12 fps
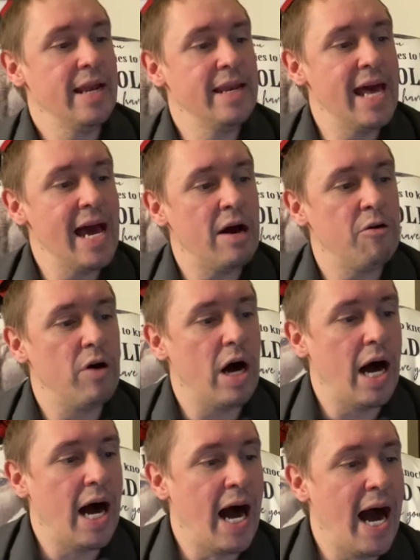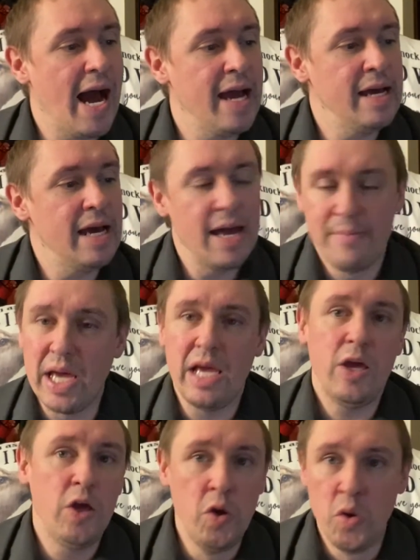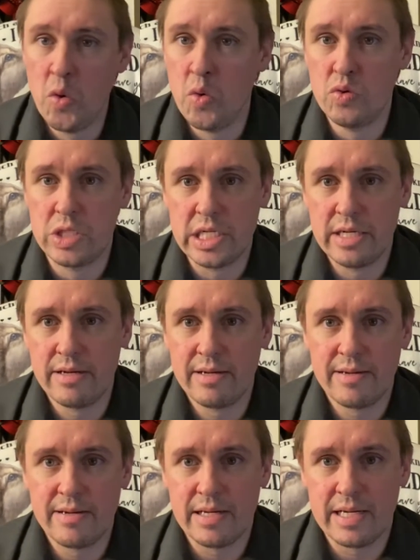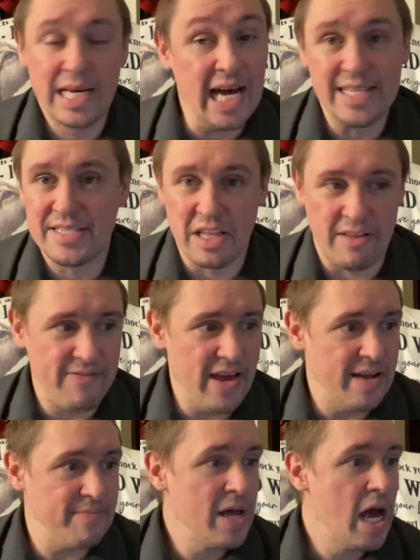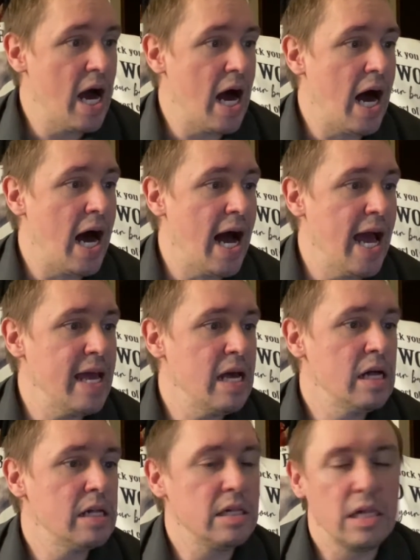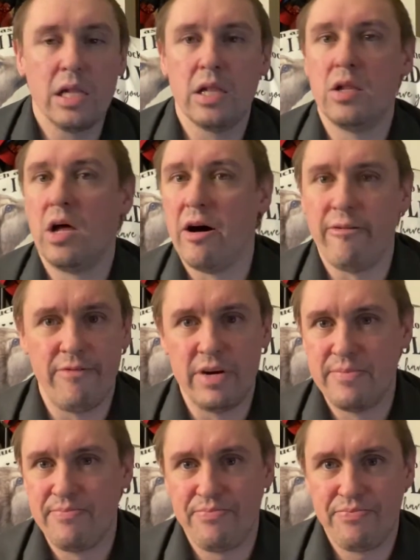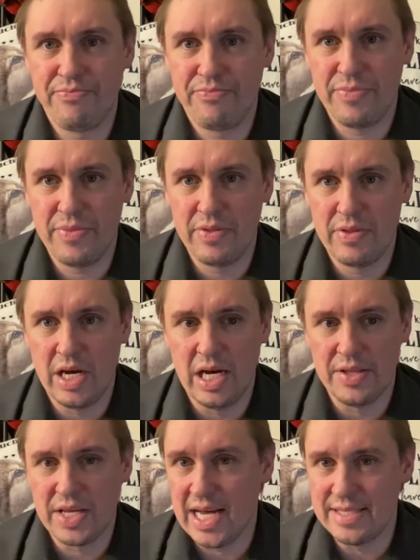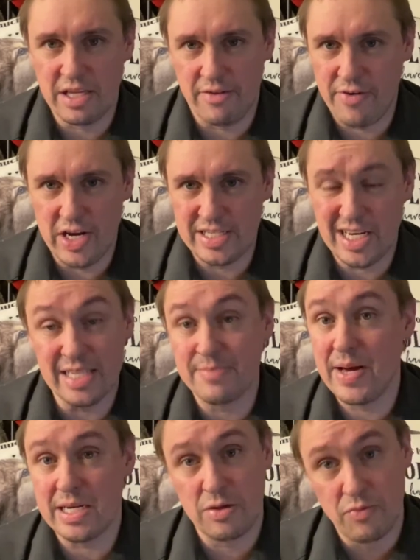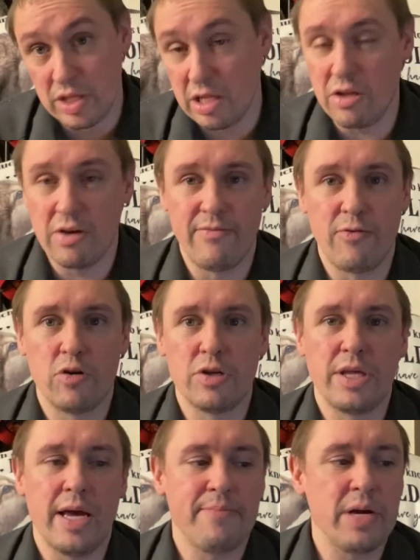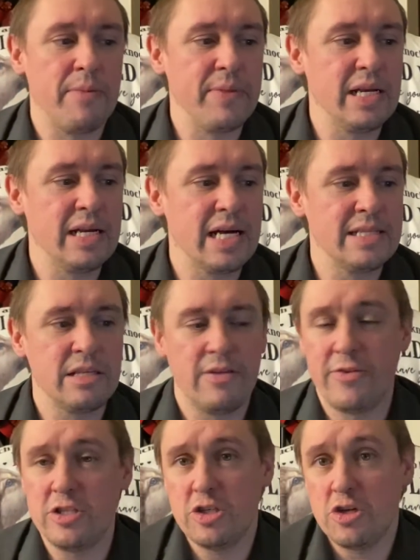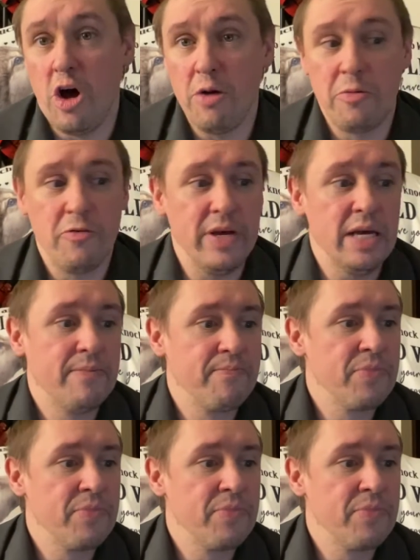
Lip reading: Now, I am a huge Godzilla fan. I love the Godzilla franchise. I'm actually really looking forward to the upcoming Godzilla vs. Kong movie.